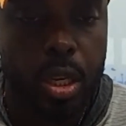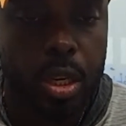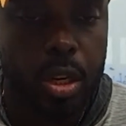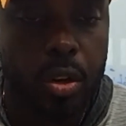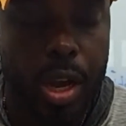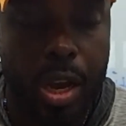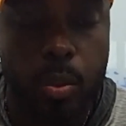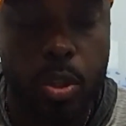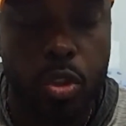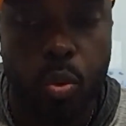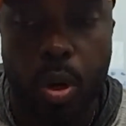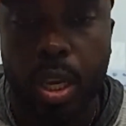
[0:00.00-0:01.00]
you know, how he
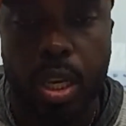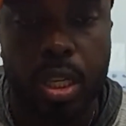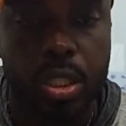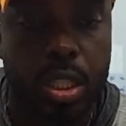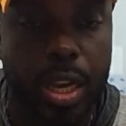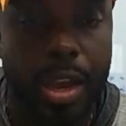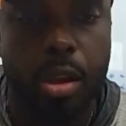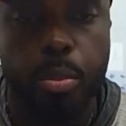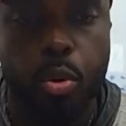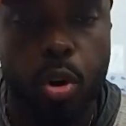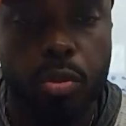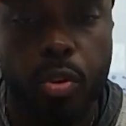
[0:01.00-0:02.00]
was raised and how
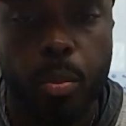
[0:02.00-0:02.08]
important